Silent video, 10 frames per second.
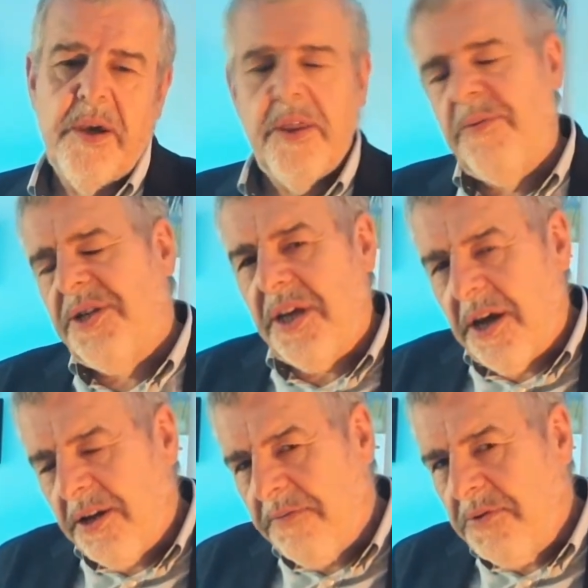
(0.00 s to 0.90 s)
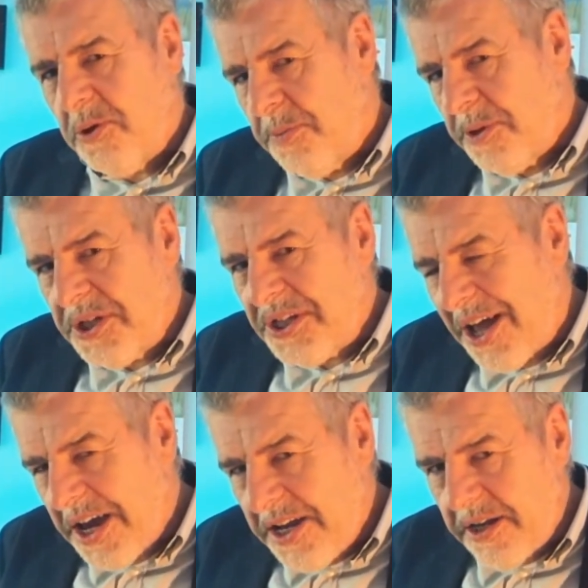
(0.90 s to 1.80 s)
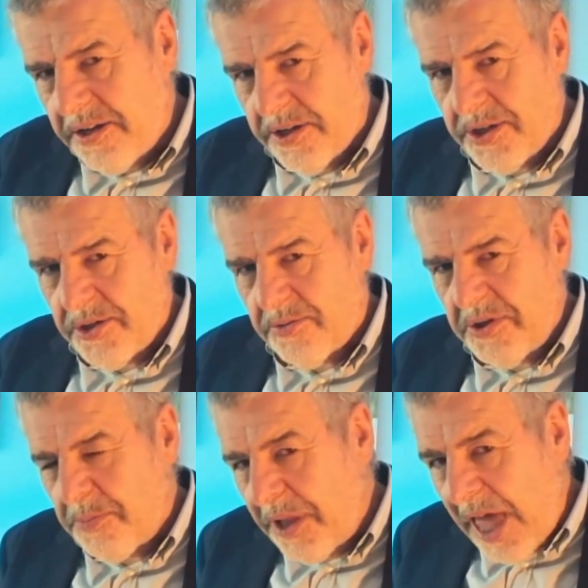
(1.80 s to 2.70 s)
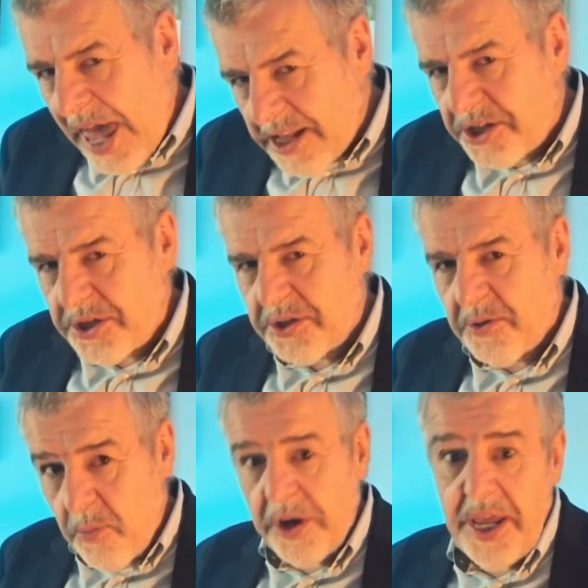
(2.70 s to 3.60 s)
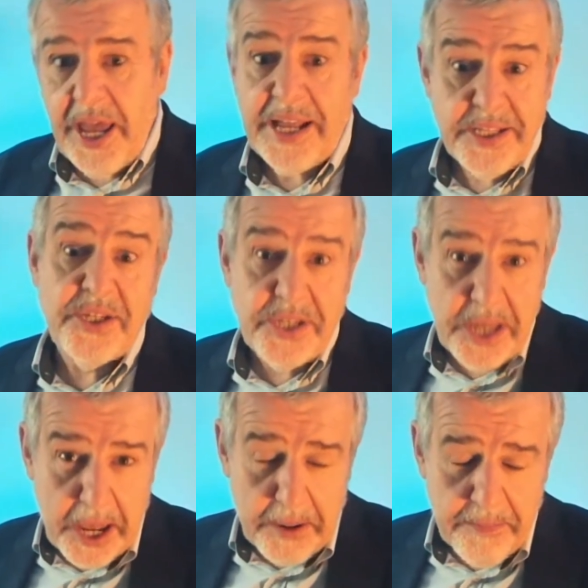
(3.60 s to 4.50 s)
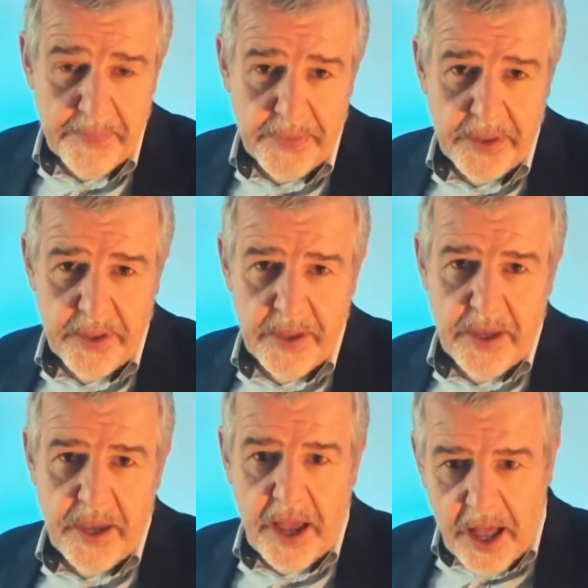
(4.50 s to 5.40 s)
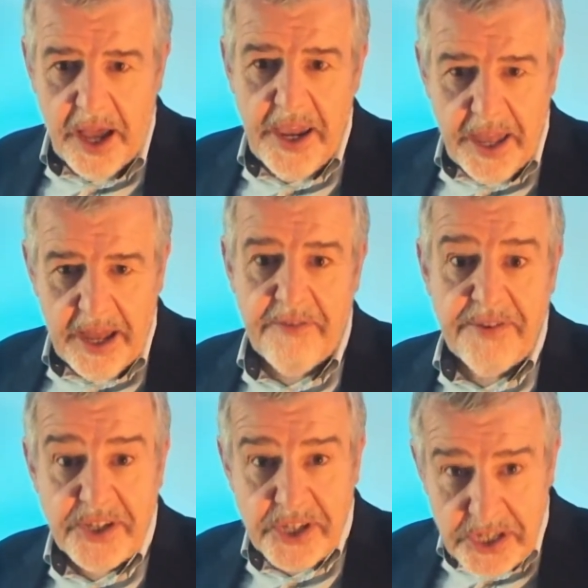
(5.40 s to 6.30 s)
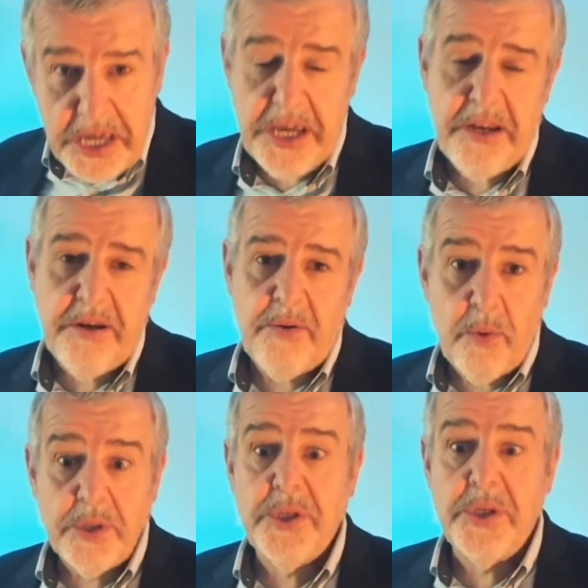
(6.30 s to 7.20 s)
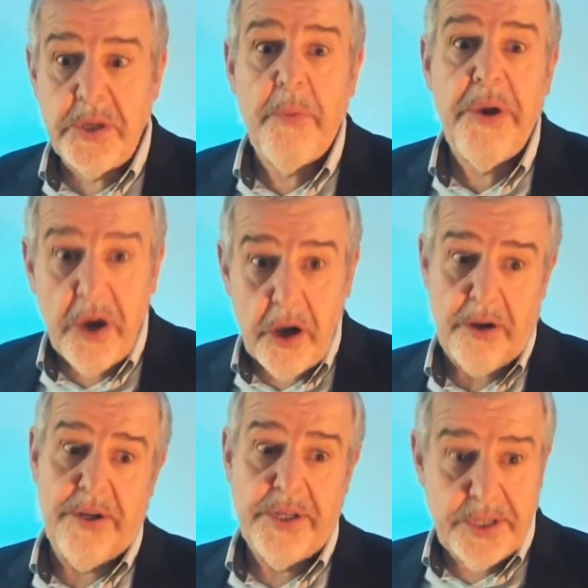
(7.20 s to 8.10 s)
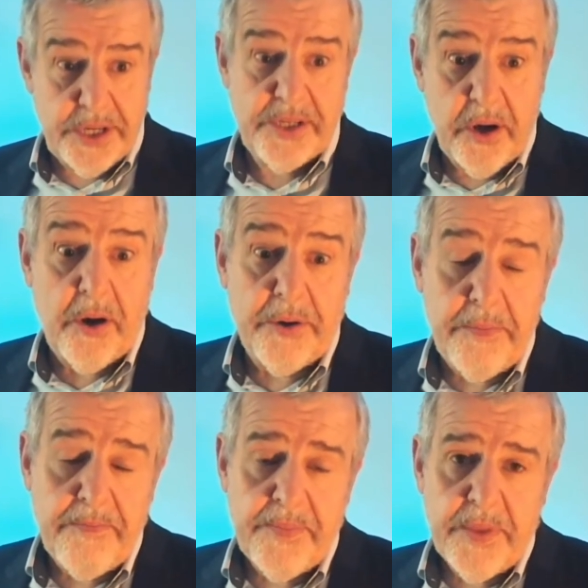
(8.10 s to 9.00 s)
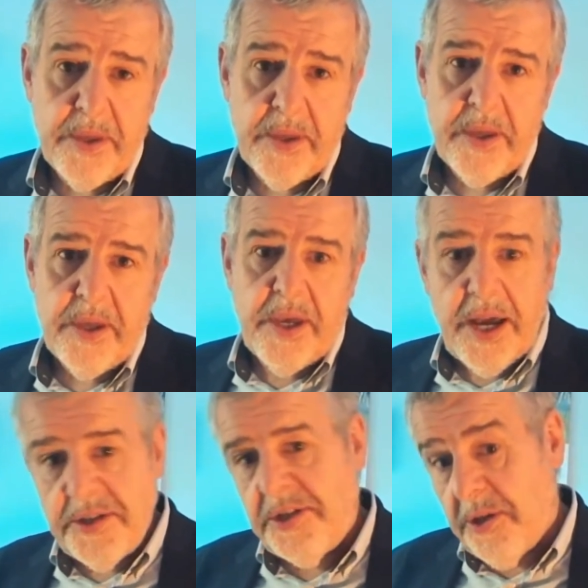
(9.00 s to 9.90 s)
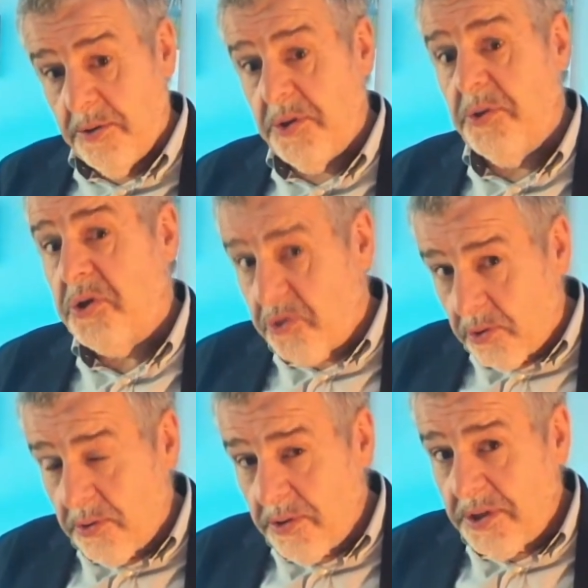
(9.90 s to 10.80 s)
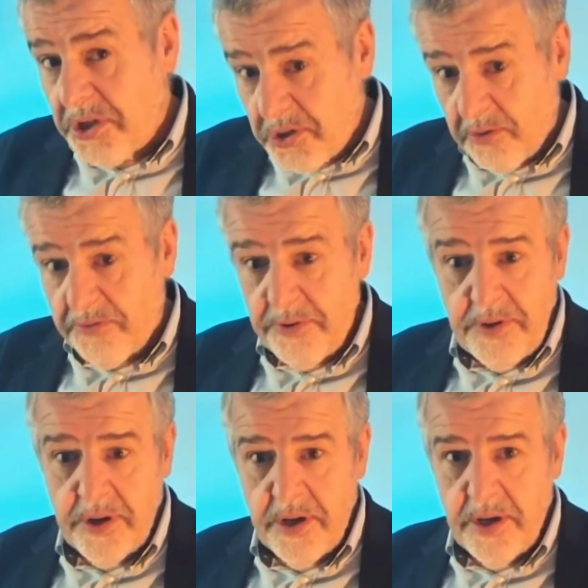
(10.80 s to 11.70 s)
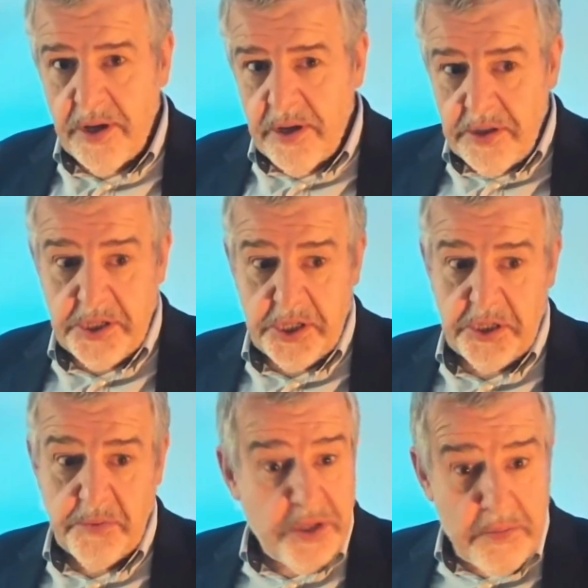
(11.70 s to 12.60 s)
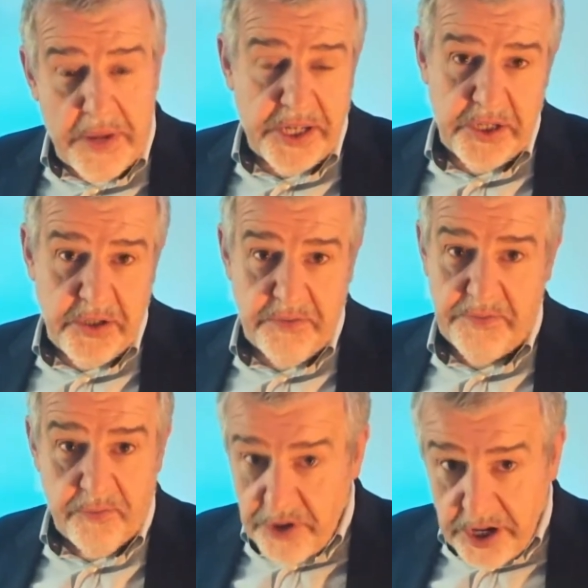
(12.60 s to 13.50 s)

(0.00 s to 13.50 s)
there was a kind of double-sidedness or a double edge to what he had to say. I have seen what's going on, says God. And to those who struggled and suffered, this was a message of